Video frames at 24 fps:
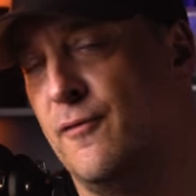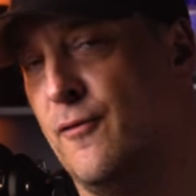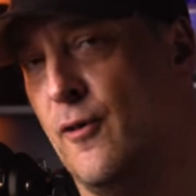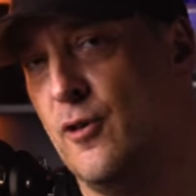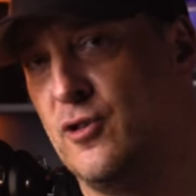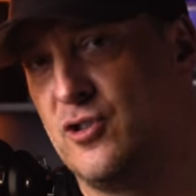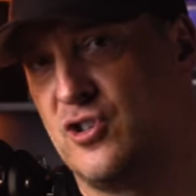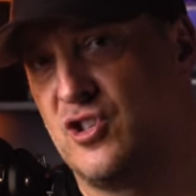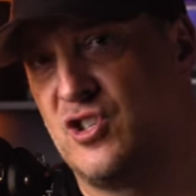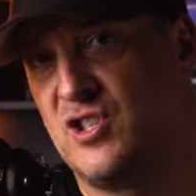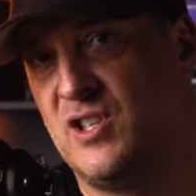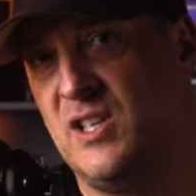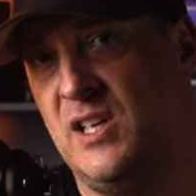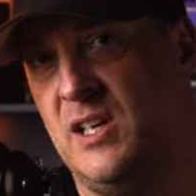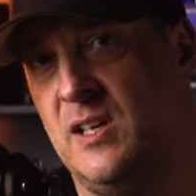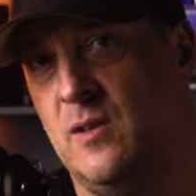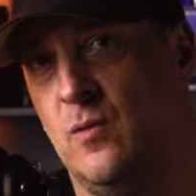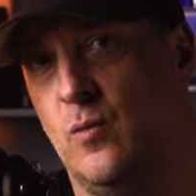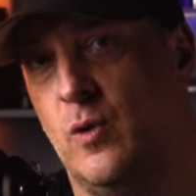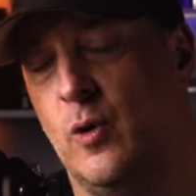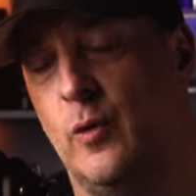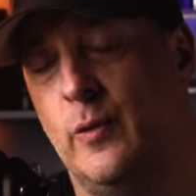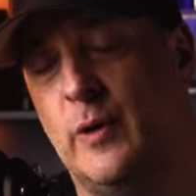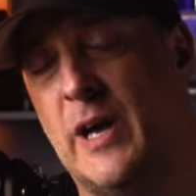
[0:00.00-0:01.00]
the first
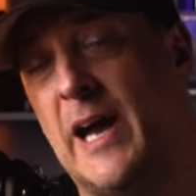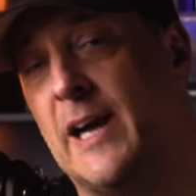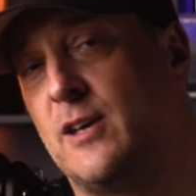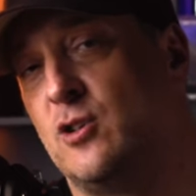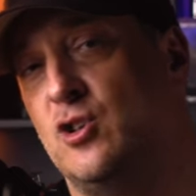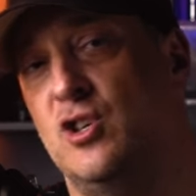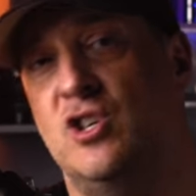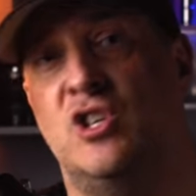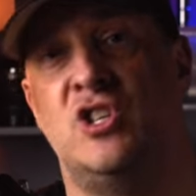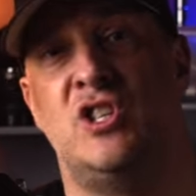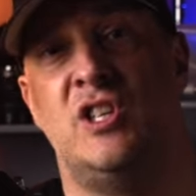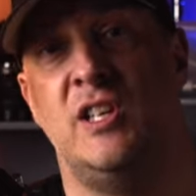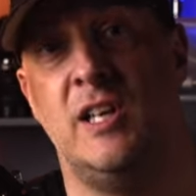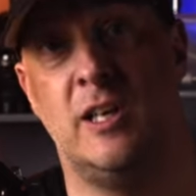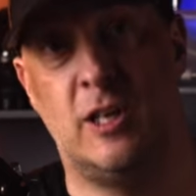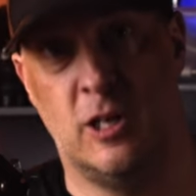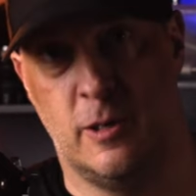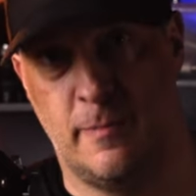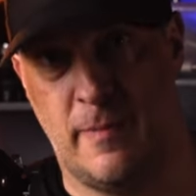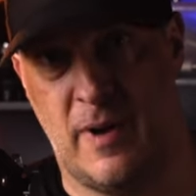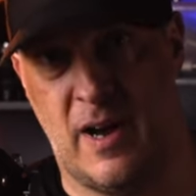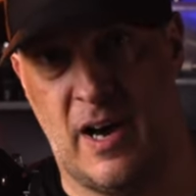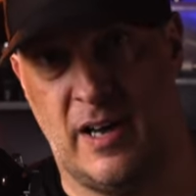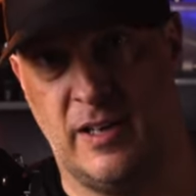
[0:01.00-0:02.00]
scene where we actually see
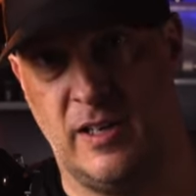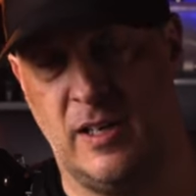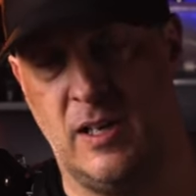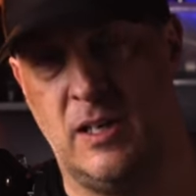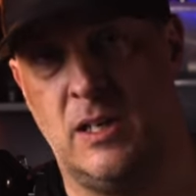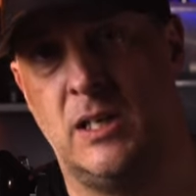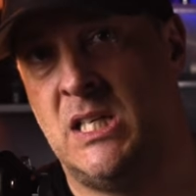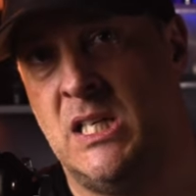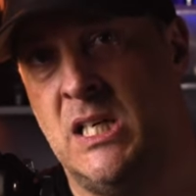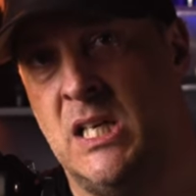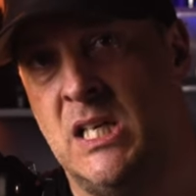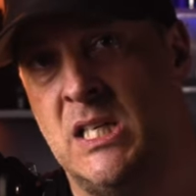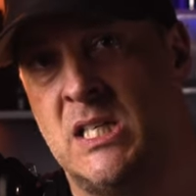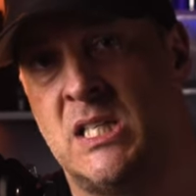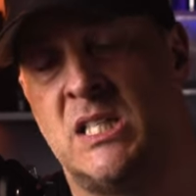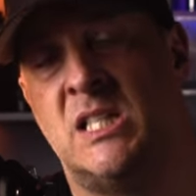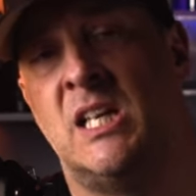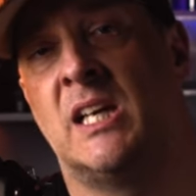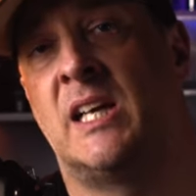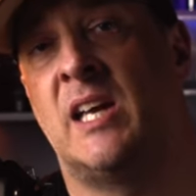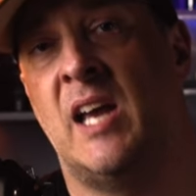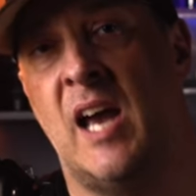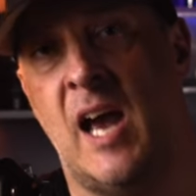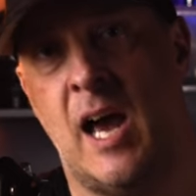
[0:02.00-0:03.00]
Germania, she's
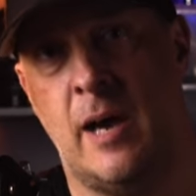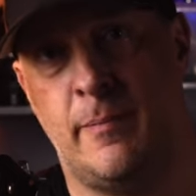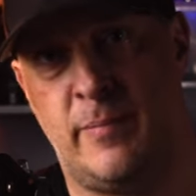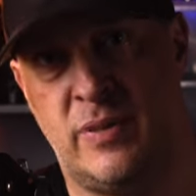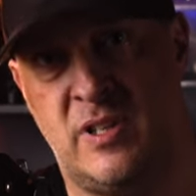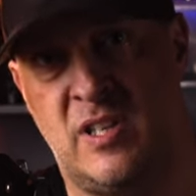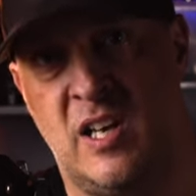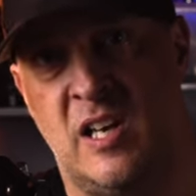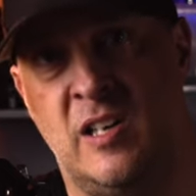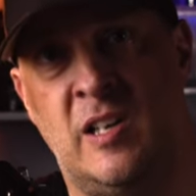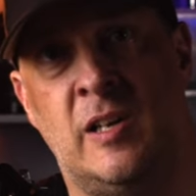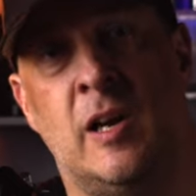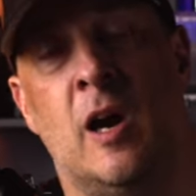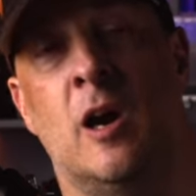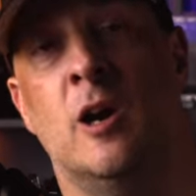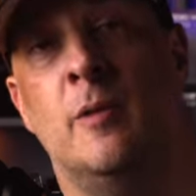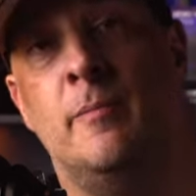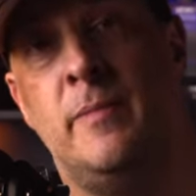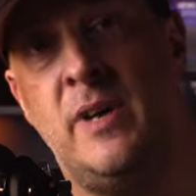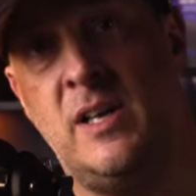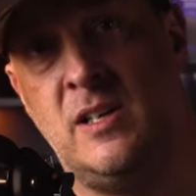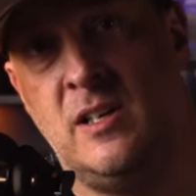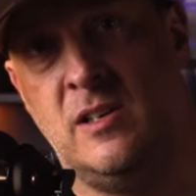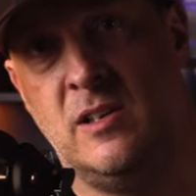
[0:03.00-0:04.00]
decapitating
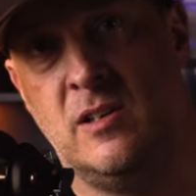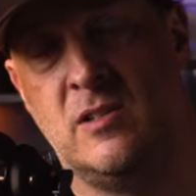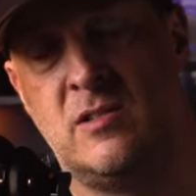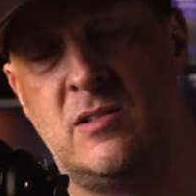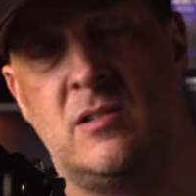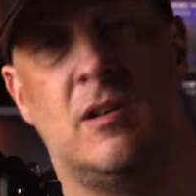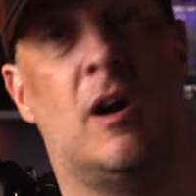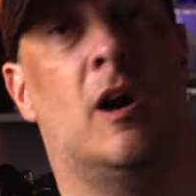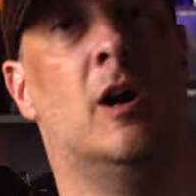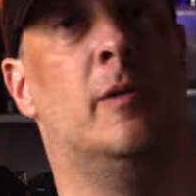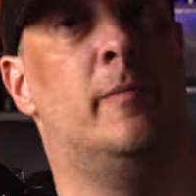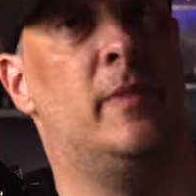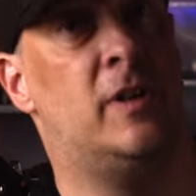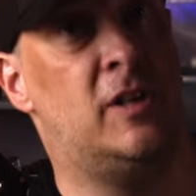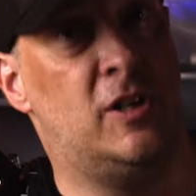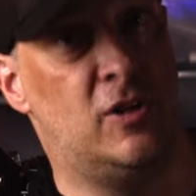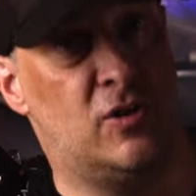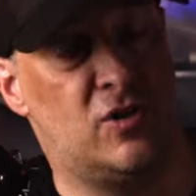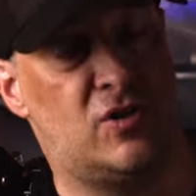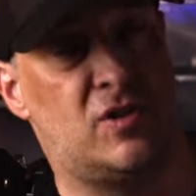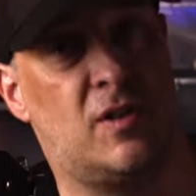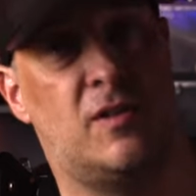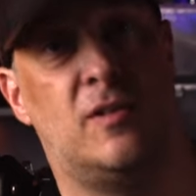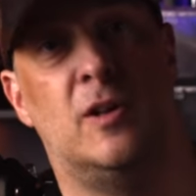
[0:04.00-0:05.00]
Arminius,
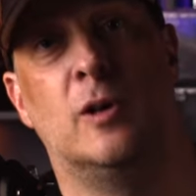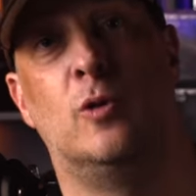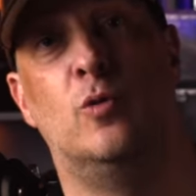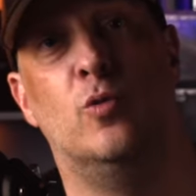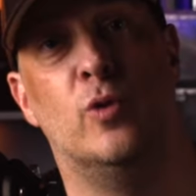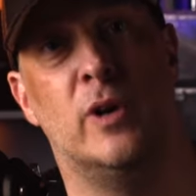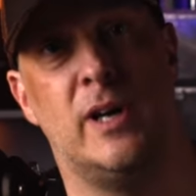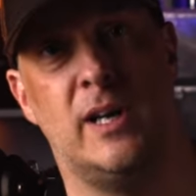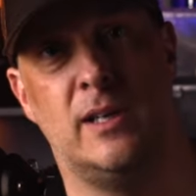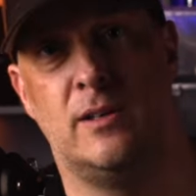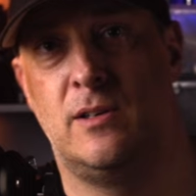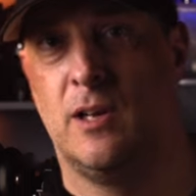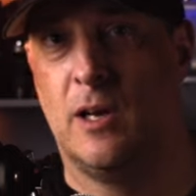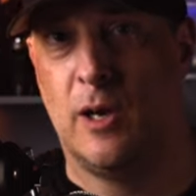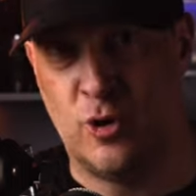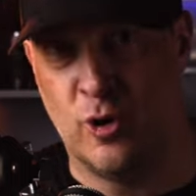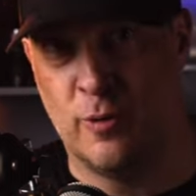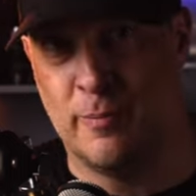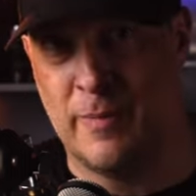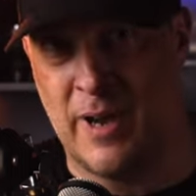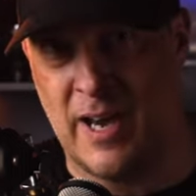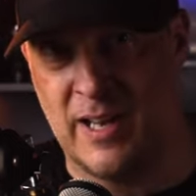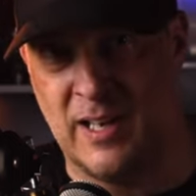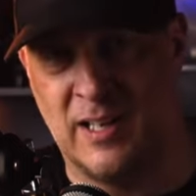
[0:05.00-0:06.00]
the great
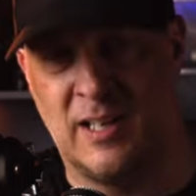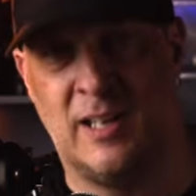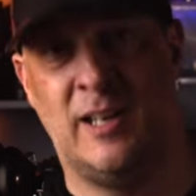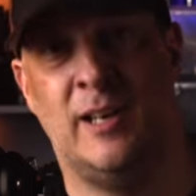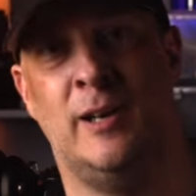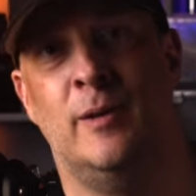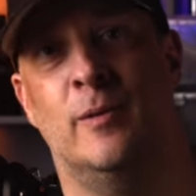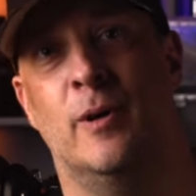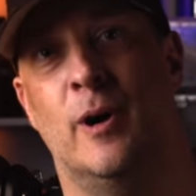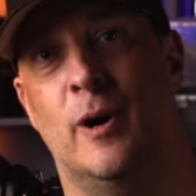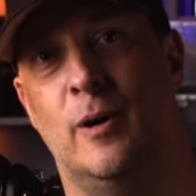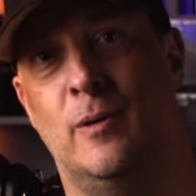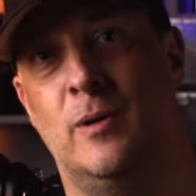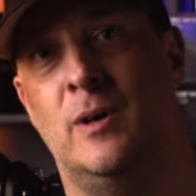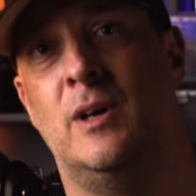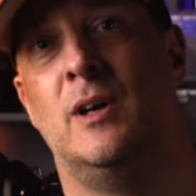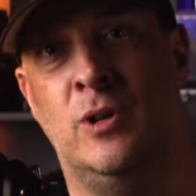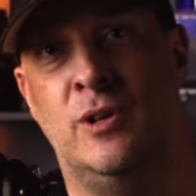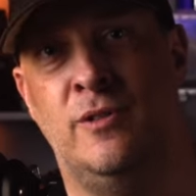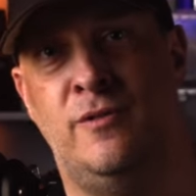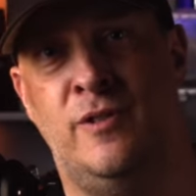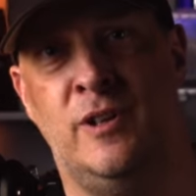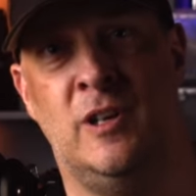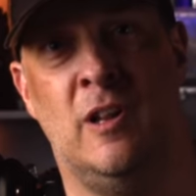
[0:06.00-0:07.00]
Germanic hero who
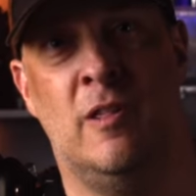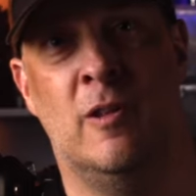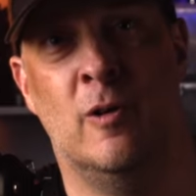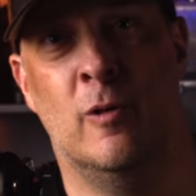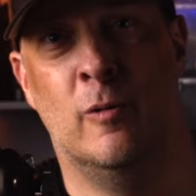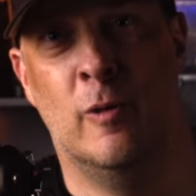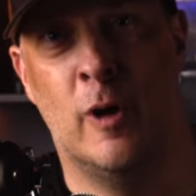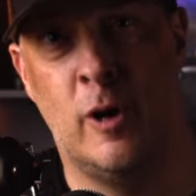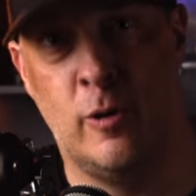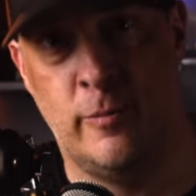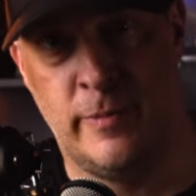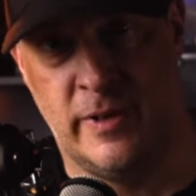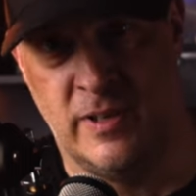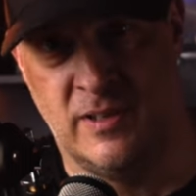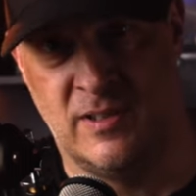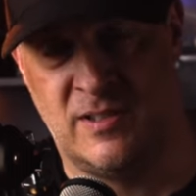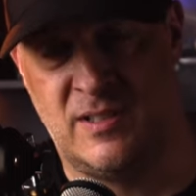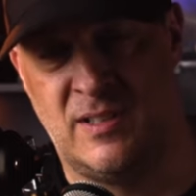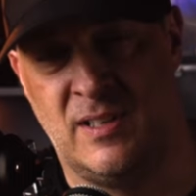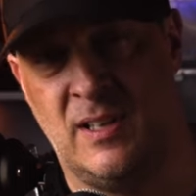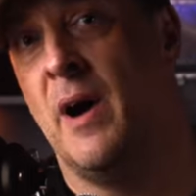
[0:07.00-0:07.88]
defeated the Romans.